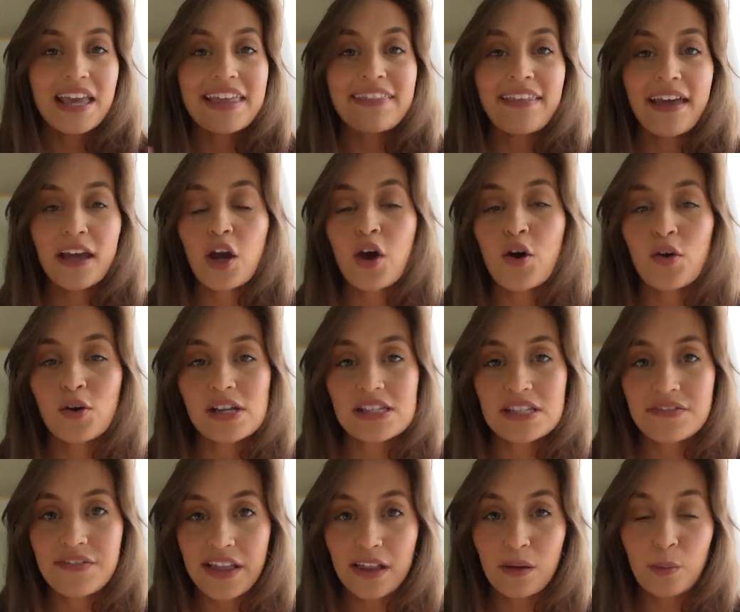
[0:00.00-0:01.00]
and that code is
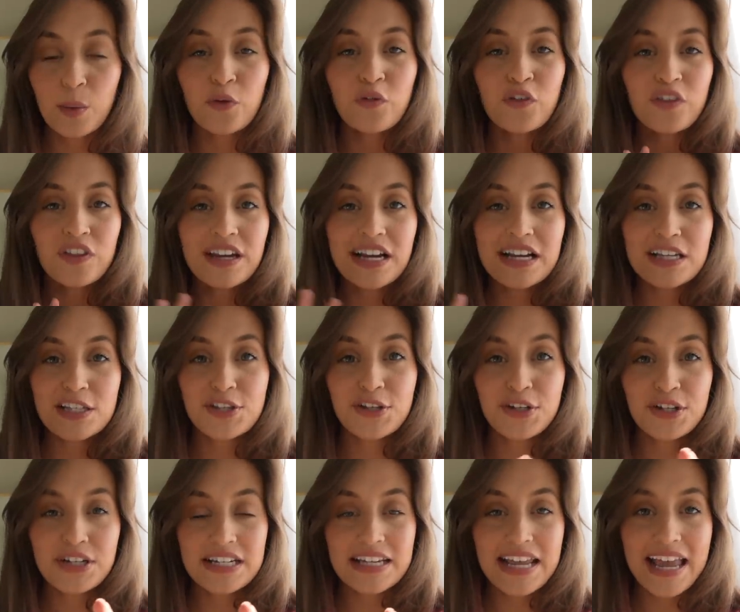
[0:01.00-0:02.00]
available for the next
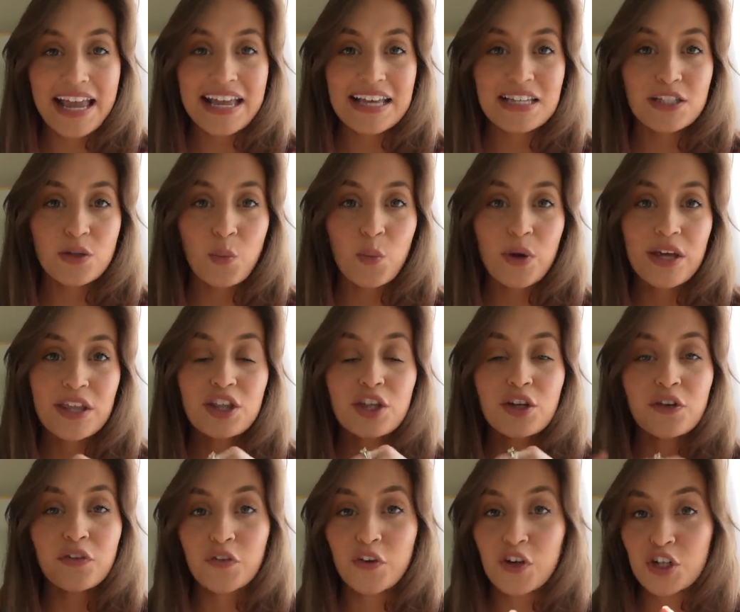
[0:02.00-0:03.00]
30 days with
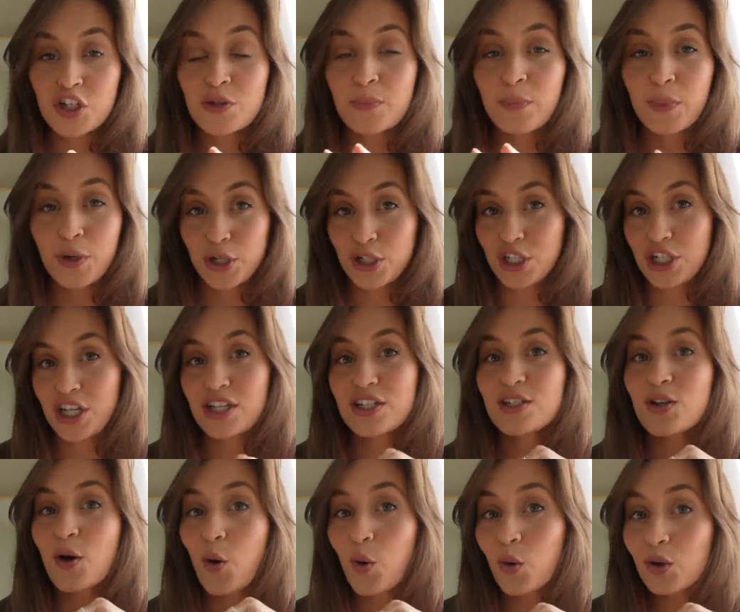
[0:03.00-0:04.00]
your first
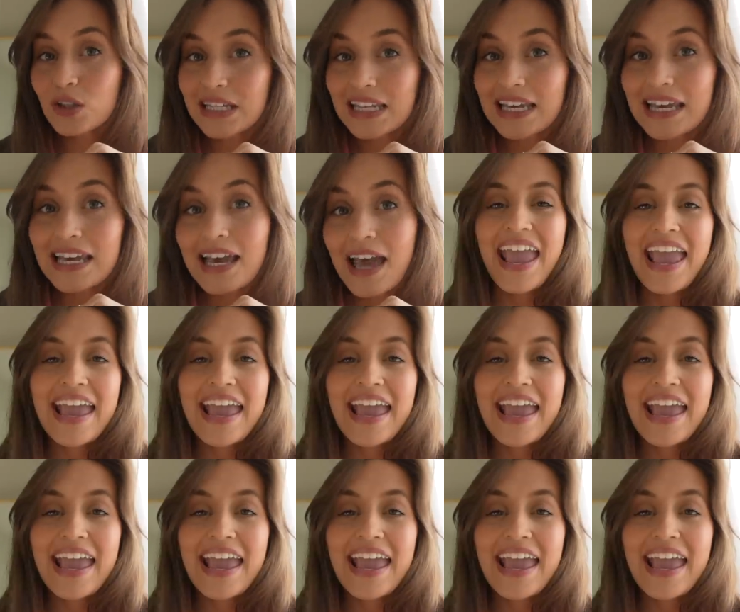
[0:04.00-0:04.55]
purchase only